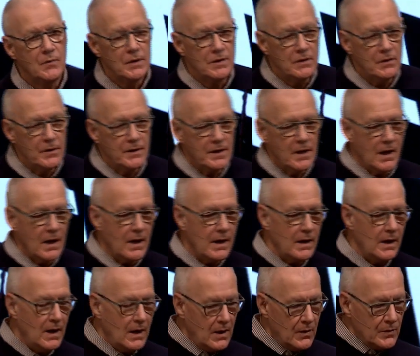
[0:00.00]
When you and
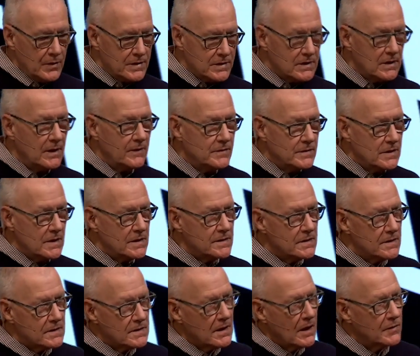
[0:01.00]
I receive Jesus,